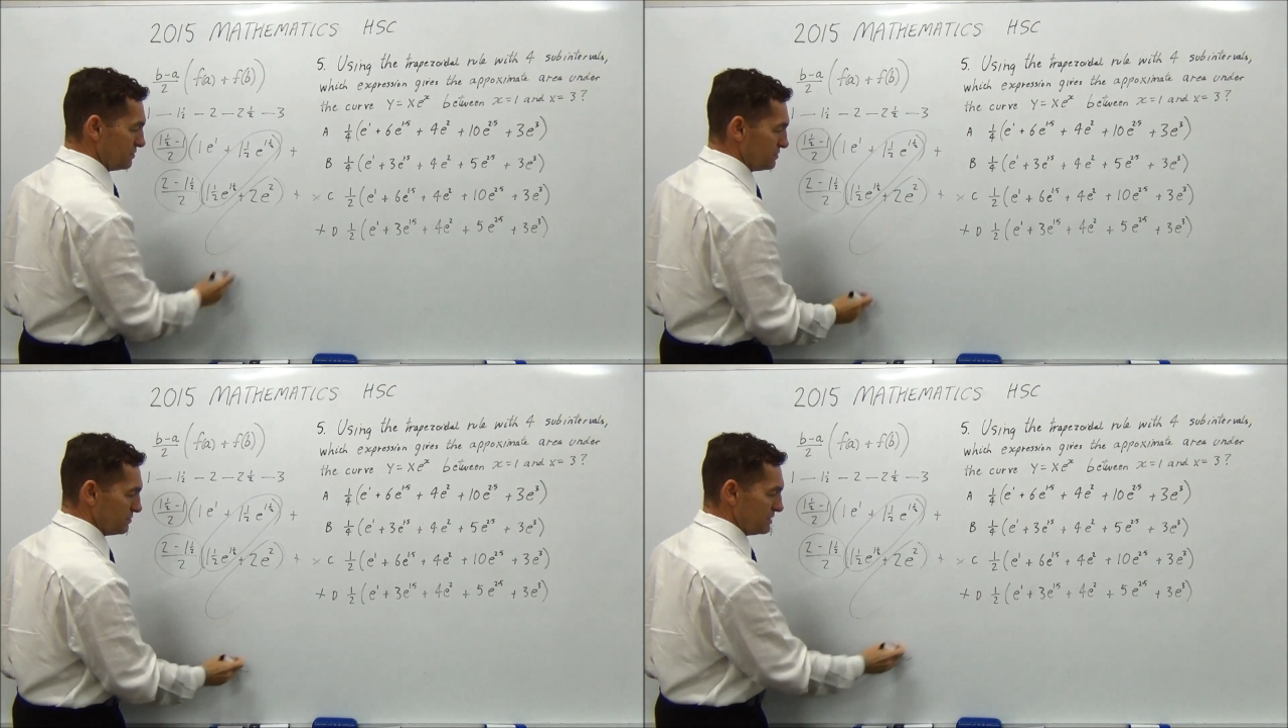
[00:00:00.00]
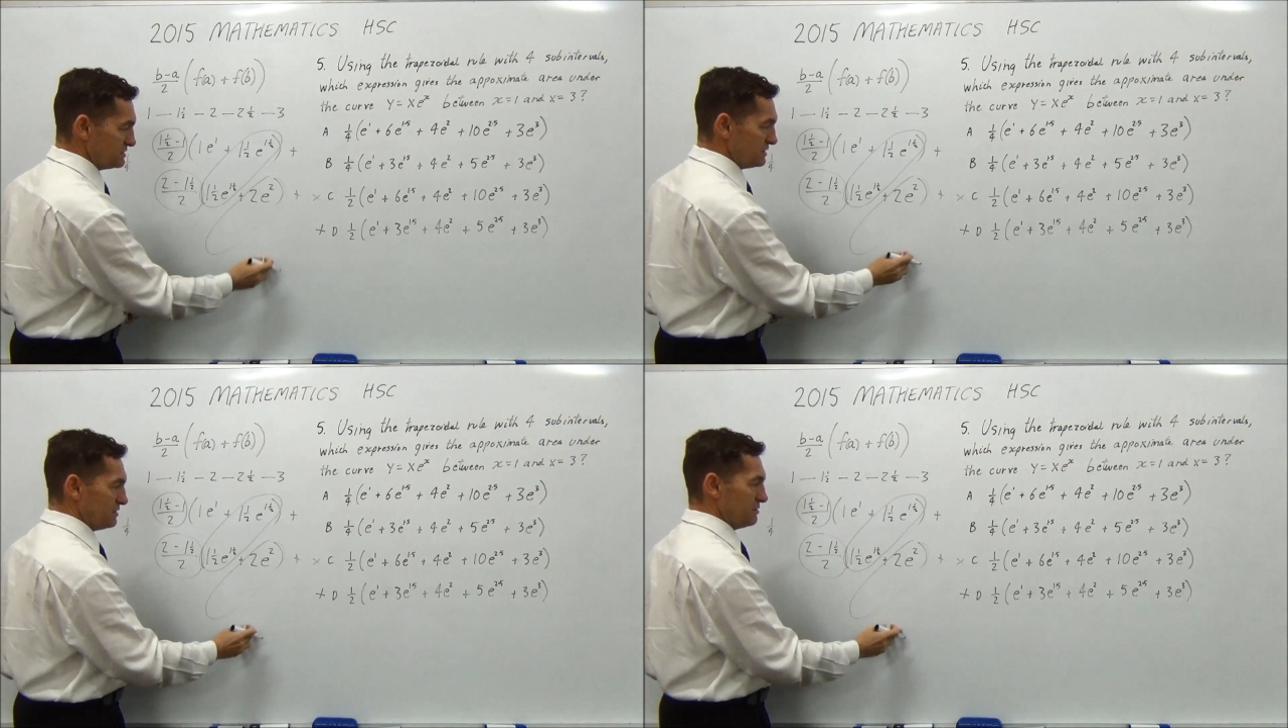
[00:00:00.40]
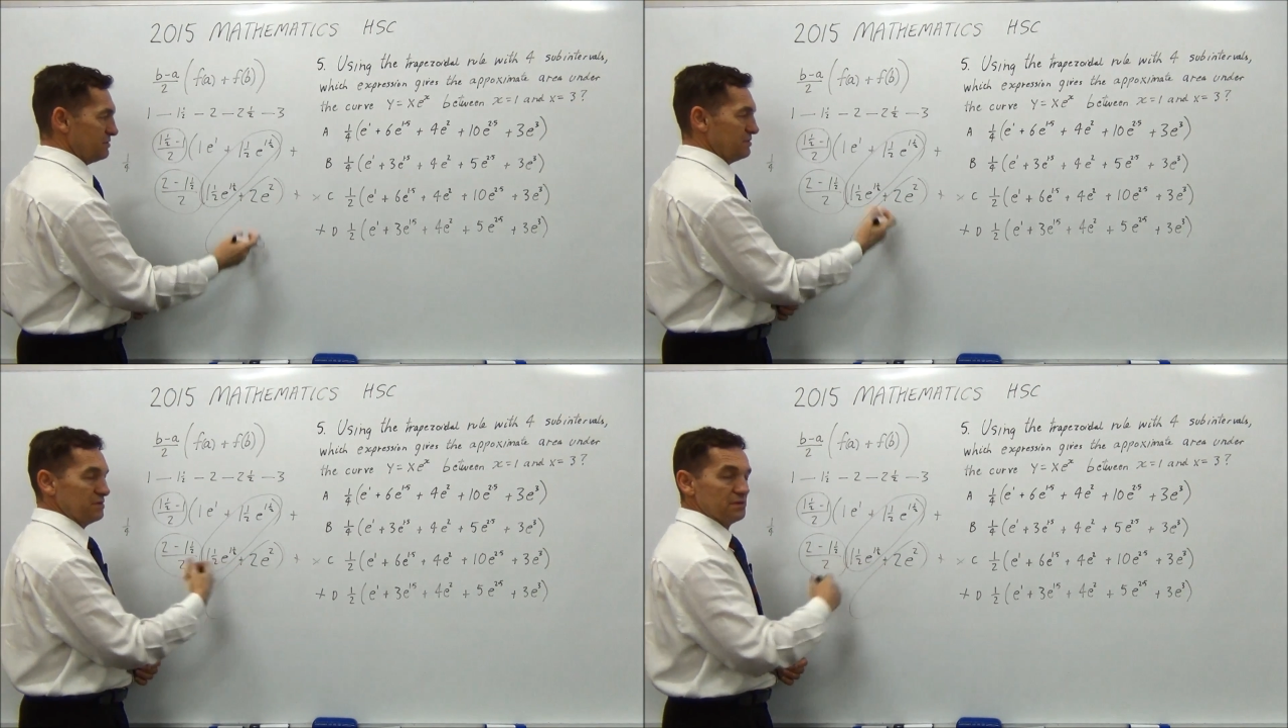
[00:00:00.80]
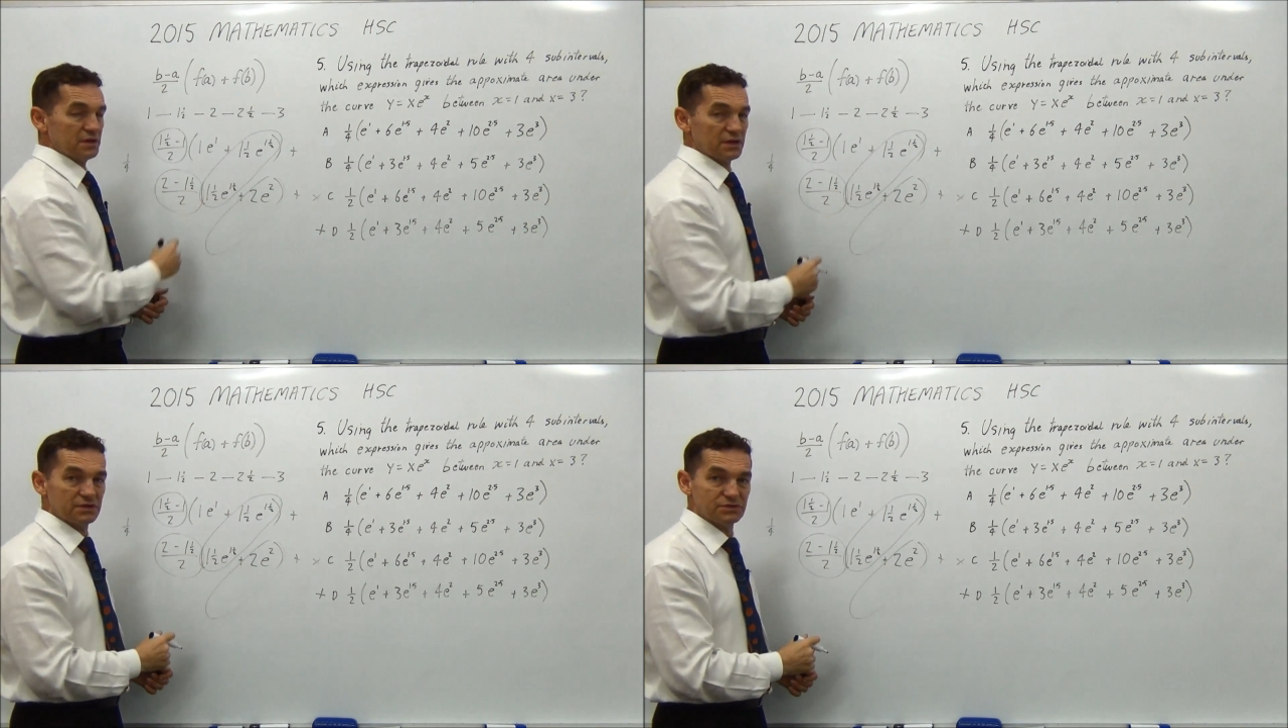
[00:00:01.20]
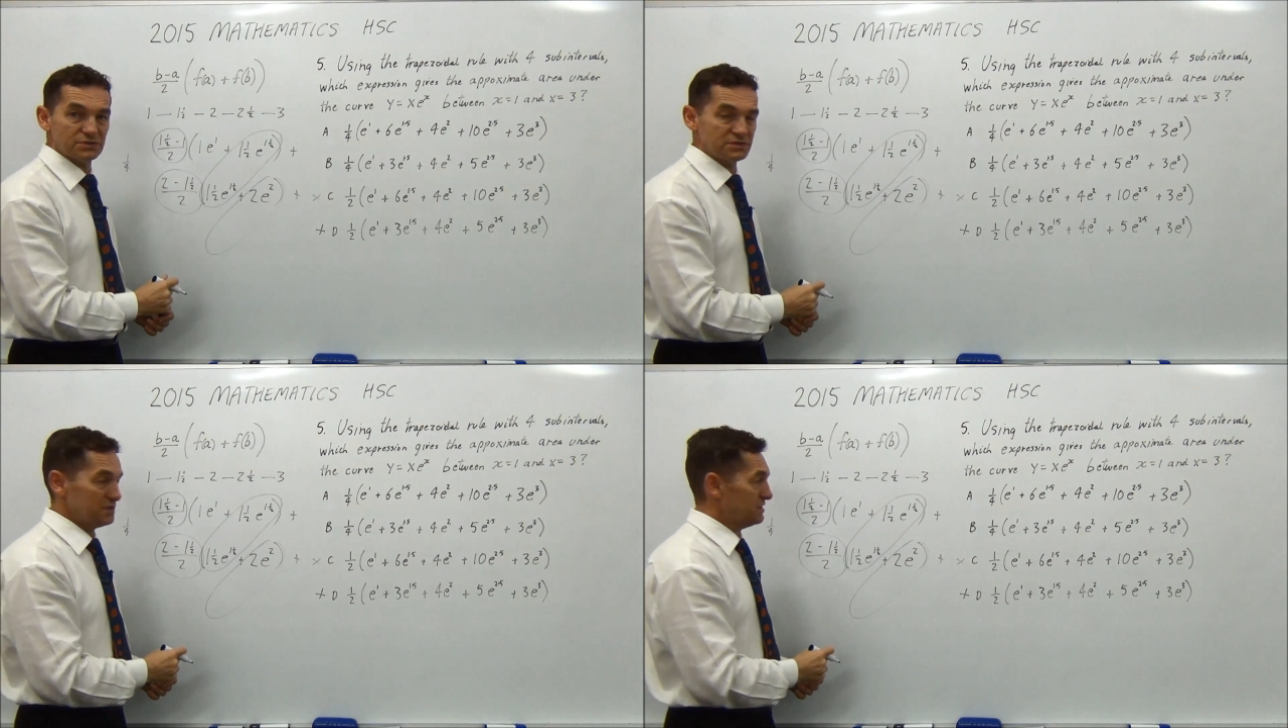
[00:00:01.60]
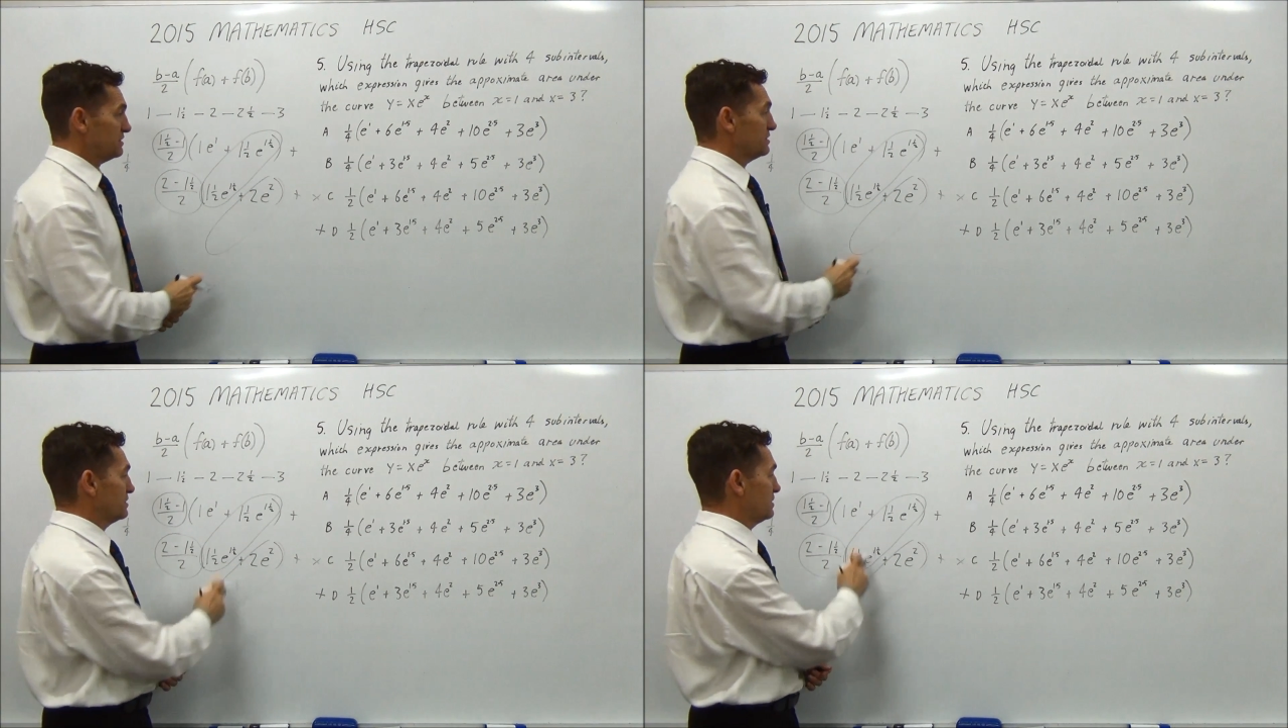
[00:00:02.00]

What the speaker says: all the way down, are going to join together.